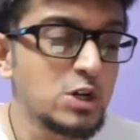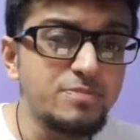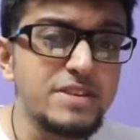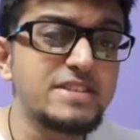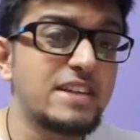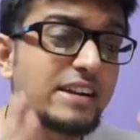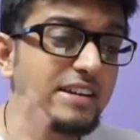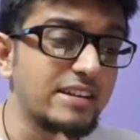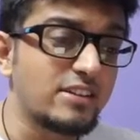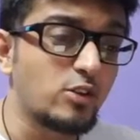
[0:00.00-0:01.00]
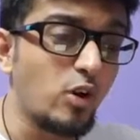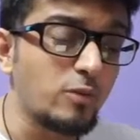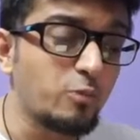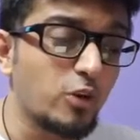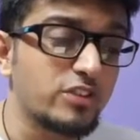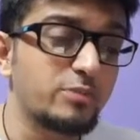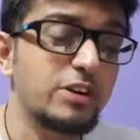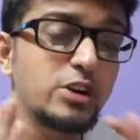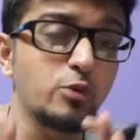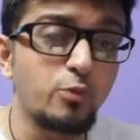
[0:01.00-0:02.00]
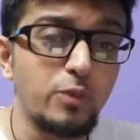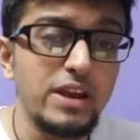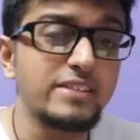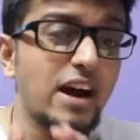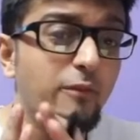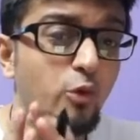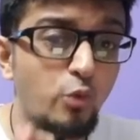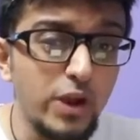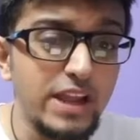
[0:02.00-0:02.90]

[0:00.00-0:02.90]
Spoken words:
which means that it is not possible to place a